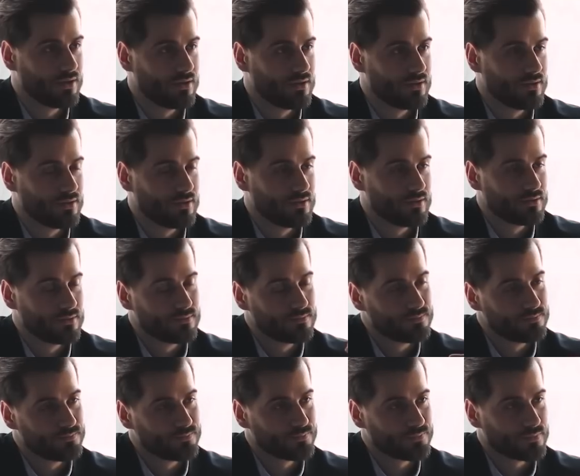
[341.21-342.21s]
were beaten up
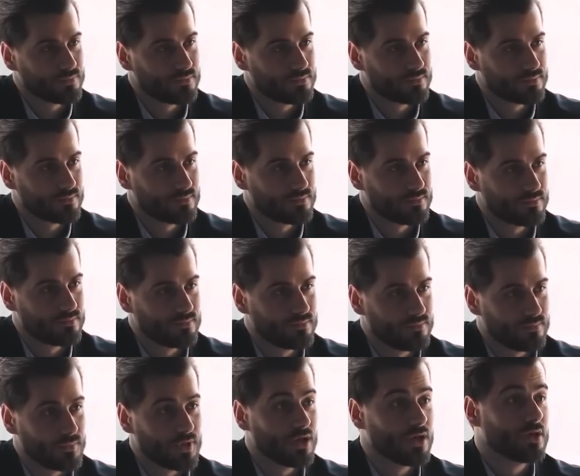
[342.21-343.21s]
at the time. And,
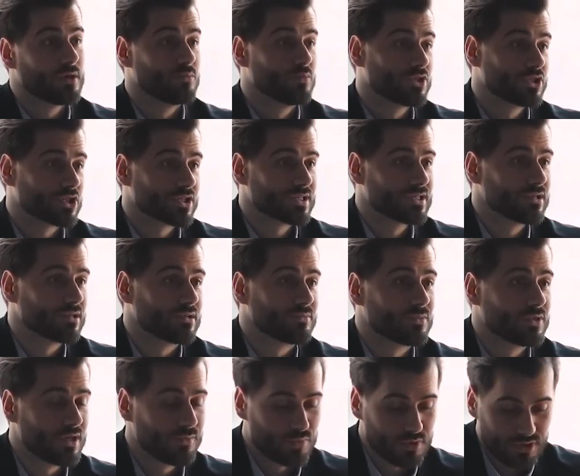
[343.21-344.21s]
and the reality of is
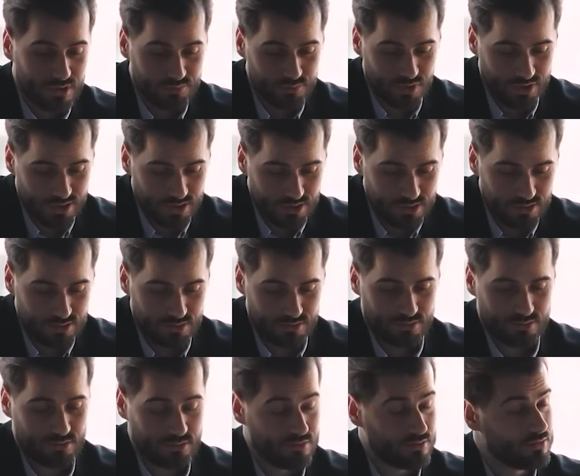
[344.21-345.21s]
the
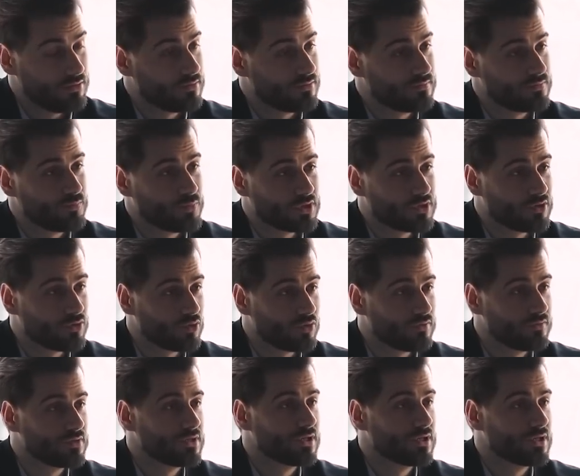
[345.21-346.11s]
viewpoint of mine was that yes,